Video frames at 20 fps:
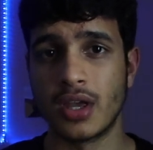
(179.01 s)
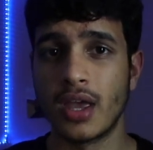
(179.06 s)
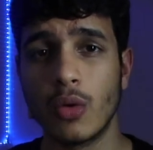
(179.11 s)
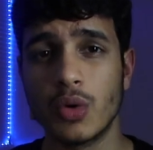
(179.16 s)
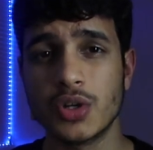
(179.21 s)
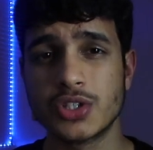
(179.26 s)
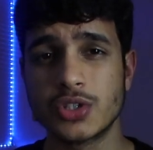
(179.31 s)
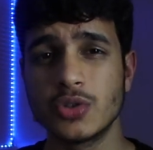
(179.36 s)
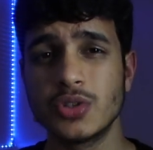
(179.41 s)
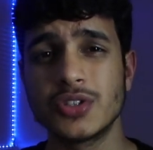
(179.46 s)

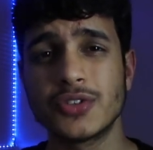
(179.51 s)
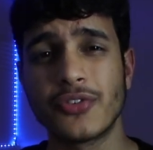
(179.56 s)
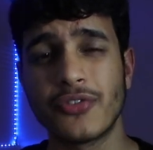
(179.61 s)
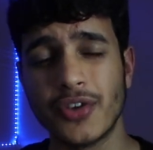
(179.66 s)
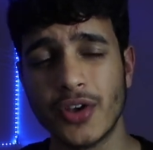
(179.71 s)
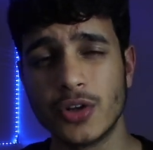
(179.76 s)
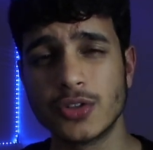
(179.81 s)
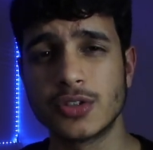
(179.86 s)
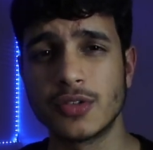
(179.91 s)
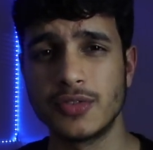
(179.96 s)
What students
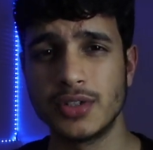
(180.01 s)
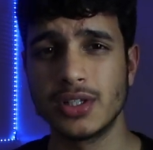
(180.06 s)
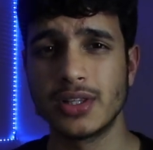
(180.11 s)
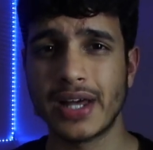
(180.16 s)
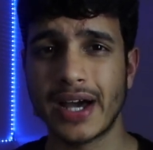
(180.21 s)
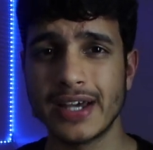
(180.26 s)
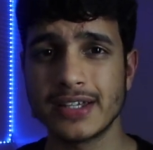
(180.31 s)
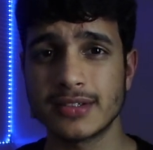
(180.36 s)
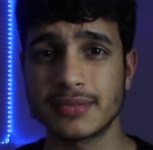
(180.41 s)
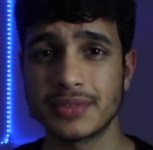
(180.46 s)
fail to
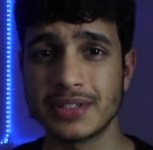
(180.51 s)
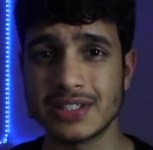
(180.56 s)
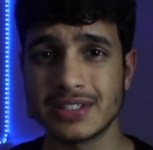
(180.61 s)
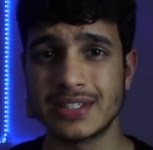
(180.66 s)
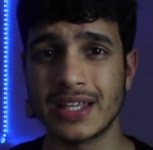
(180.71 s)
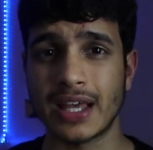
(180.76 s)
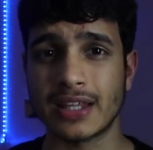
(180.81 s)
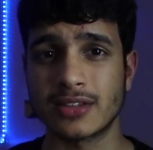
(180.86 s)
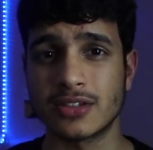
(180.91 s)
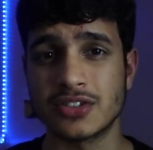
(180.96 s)
realize is
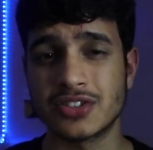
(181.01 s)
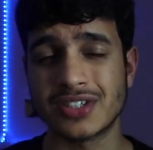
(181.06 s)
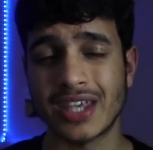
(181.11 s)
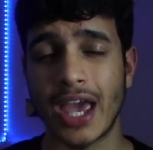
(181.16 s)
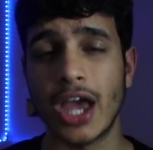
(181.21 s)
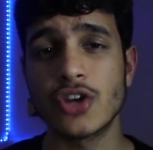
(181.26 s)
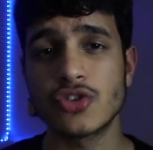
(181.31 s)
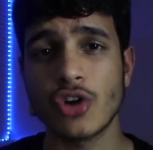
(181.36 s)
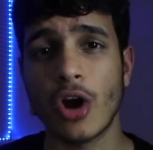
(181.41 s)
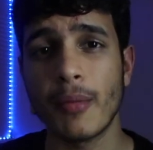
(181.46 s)
that the
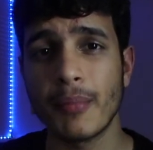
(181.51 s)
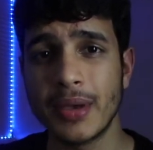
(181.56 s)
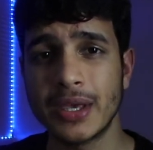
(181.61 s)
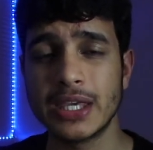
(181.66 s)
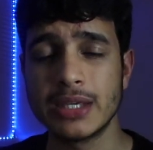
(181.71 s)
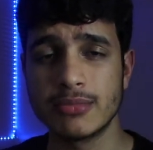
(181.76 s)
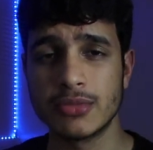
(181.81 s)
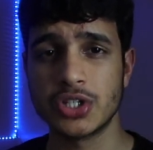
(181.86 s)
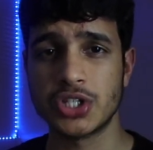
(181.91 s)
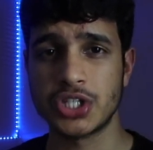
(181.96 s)
Scantron
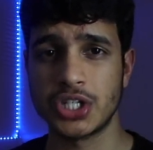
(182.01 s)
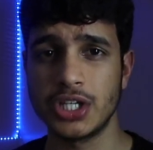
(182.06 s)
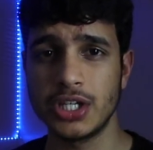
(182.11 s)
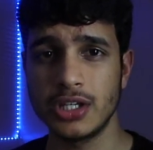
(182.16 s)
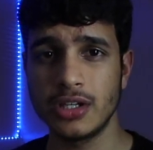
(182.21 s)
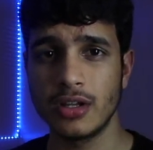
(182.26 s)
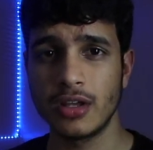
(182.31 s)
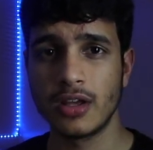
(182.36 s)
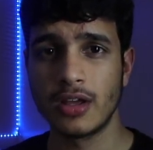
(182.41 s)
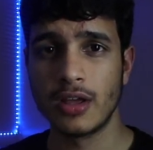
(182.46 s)
making
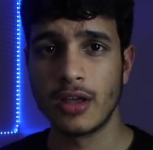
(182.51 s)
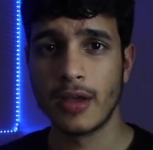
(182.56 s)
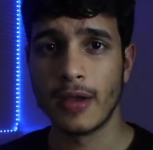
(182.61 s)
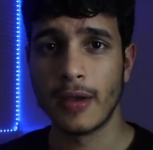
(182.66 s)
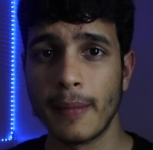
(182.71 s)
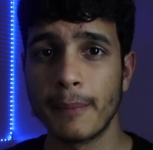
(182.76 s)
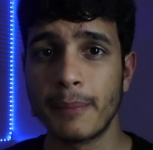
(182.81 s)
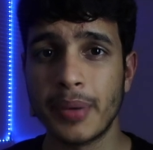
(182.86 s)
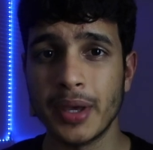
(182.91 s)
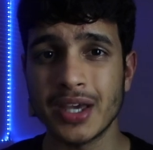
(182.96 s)
machine
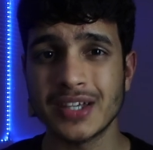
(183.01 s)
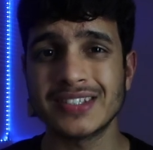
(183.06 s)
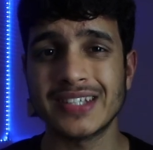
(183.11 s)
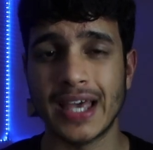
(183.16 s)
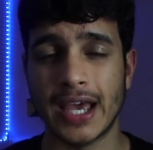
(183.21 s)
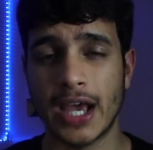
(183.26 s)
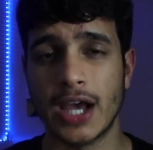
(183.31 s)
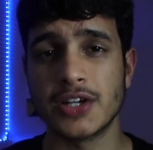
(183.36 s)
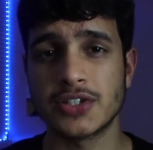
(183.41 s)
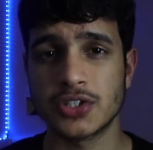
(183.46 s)
picks
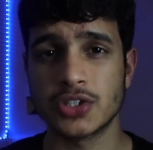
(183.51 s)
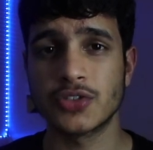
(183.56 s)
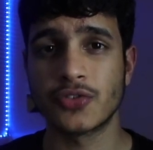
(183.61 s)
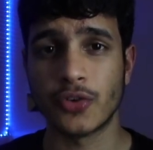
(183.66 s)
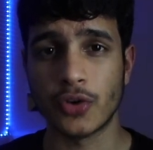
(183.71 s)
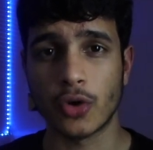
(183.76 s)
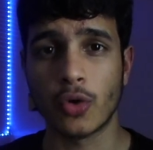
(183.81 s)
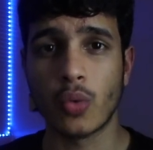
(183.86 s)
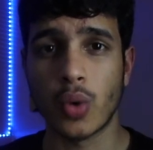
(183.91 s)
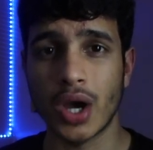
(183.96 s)
answers
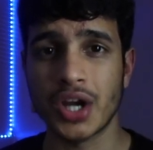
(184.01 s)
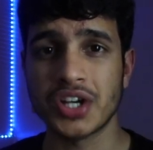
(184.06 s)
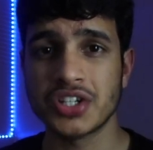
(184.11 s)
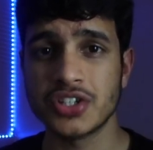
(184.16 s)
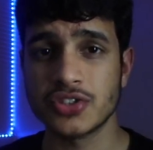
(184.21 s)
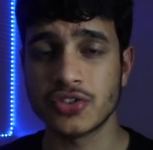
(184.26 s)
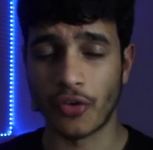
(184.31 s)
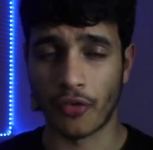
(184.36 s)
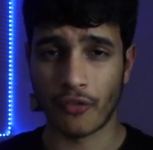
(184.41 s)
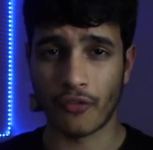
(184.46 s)
for
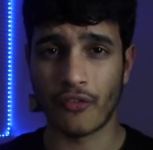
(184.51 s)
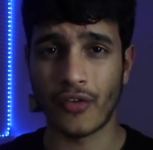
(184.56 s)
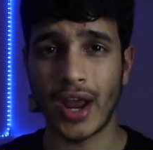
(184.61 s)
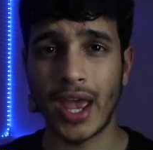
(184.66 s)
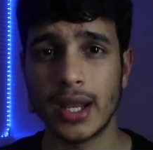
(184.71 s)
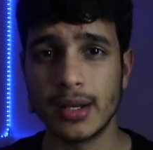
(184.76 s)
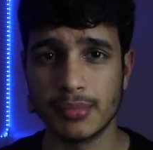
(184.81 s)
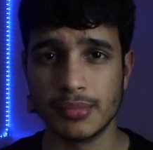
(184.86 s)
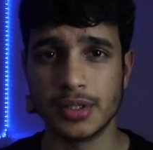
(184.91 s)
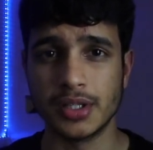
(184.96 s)
questions
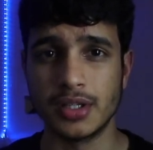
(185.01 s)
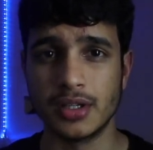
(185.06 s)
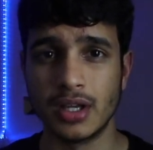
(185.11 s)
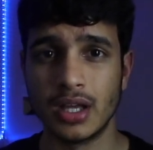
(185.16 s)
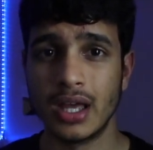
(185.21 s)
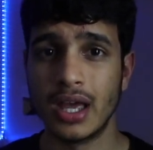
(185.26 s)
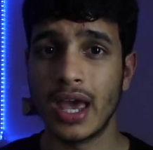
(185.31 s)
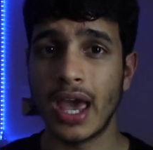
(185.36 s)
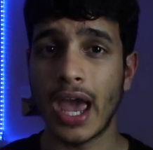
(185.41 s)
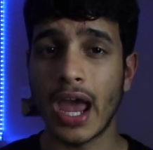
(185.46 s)
randomly
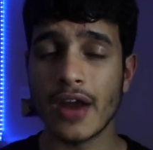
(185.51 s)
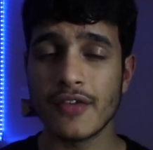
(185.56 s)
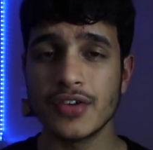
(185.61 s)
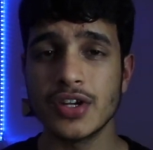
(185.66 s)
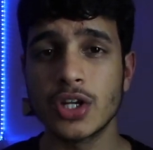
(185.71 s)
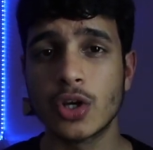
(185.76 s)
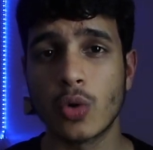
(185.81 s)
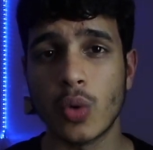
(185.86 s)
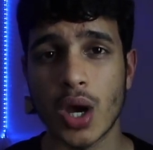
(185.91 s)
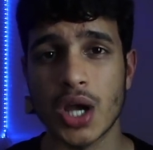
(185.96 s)

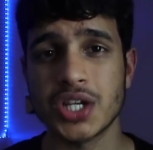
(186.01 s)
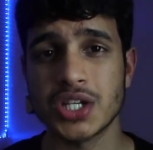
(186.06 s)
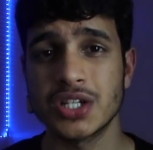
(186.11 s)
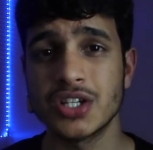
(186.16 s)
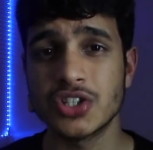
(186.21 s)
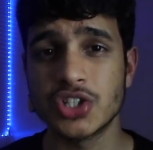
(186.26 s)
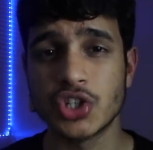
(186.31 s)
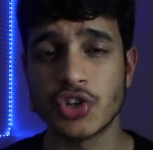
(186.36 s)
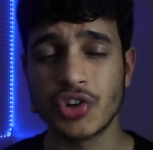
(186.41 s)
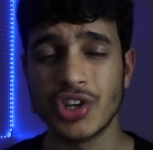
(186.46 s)
Every question
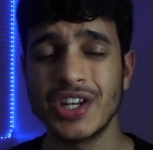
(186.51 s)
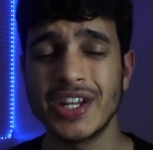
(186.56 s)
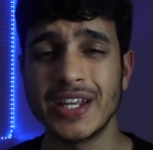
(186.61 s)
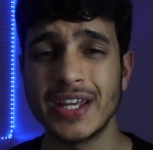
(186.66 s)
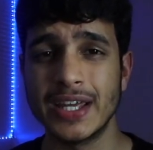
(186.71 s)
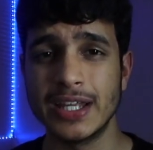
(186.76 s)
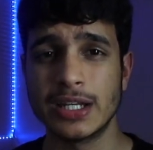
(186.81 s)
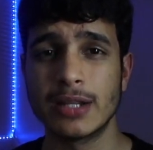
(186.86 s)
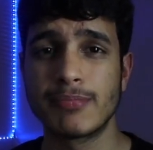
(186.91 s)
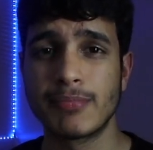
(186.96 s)
is
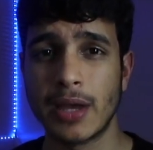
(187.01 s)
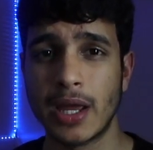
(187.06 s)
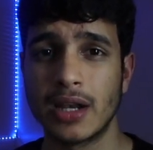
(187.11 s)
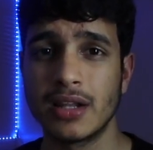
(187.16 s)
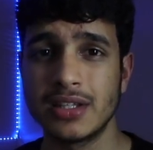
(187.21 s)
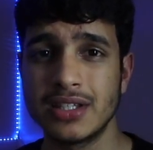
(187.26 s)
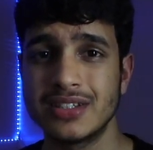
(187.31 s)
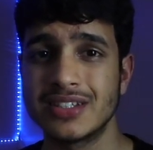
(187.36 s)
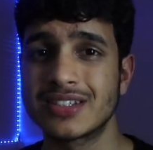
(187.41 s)
treated independently.